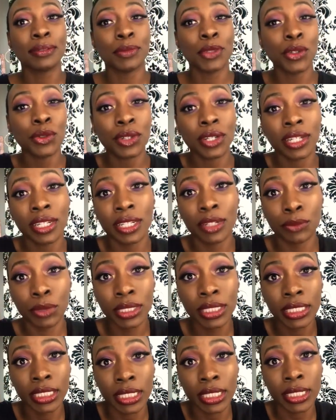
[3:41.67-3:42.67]
you're gonna
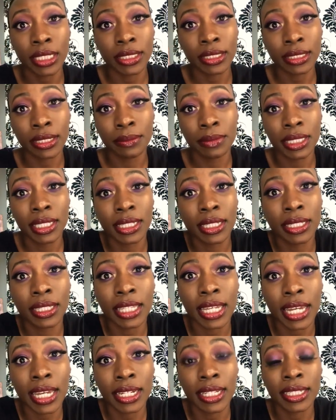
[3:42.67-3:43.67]
really need something
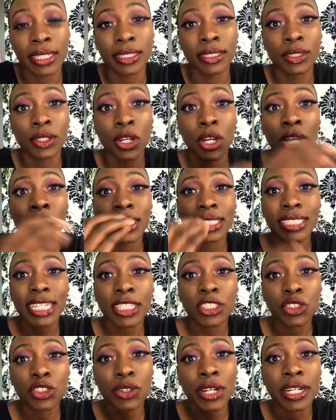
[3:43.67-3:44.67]
that is
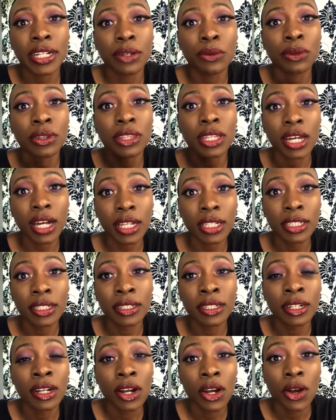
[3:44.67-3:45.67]
saturated with
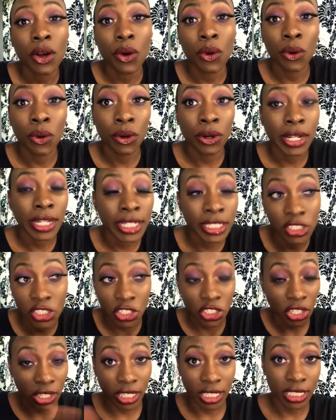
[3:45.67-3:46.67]
color, or it's
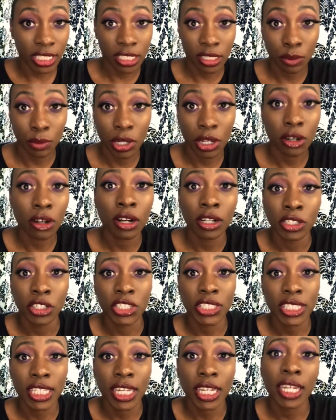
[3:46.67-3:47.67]
just gonna disappear on your
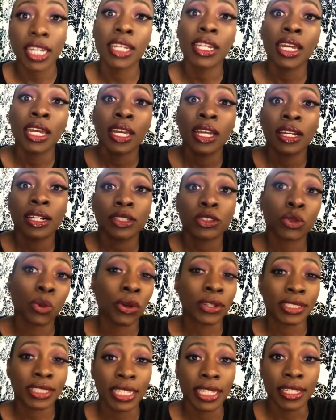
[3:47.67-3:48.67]
skin
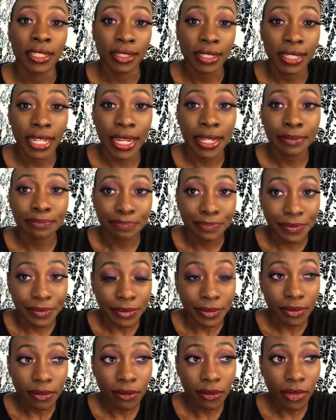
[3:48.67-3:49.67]
towards the end of the day.
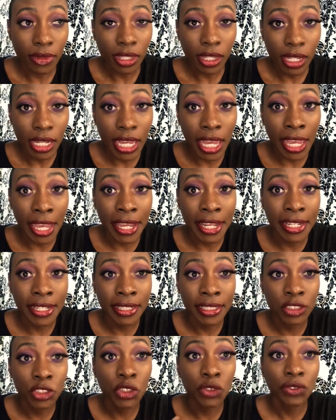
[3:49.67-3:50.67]

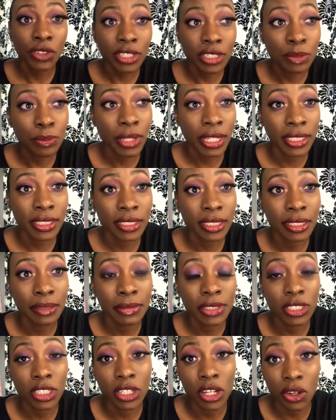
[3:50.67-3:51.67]
And Juvia's Place
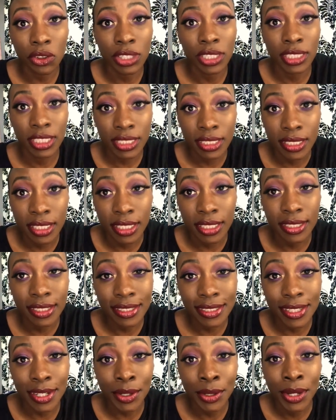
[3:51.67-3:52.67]
seems to go the distance.
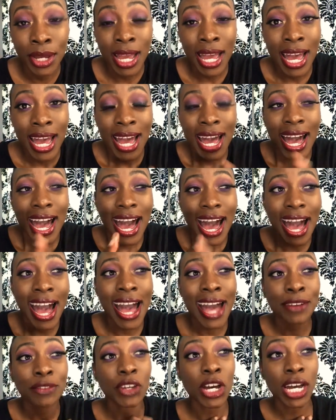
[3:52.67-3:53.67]
So
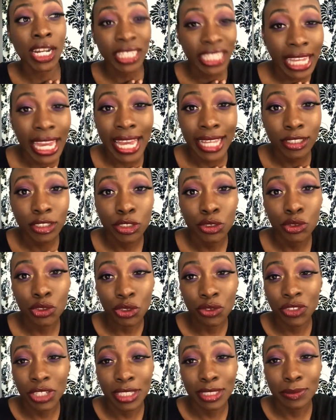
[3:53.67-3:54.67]
I've uncanceled
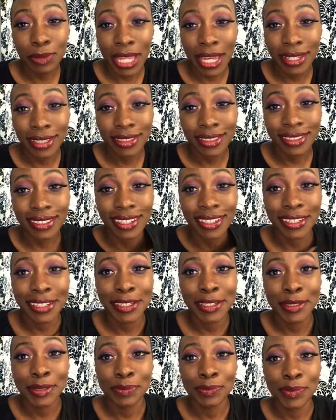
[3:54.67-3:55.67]
Juvia's Place.
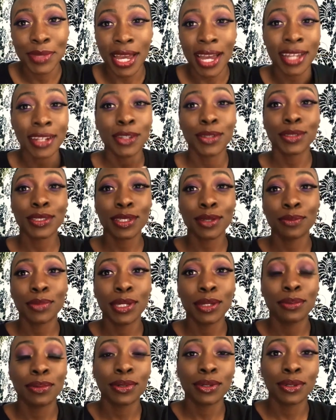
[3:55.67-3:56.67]
I know some
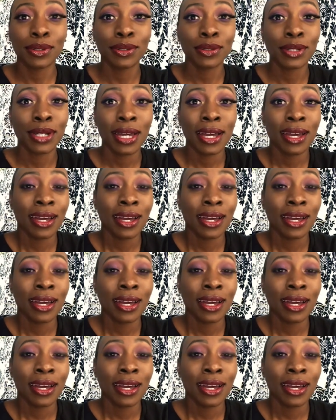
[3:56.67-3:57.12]
people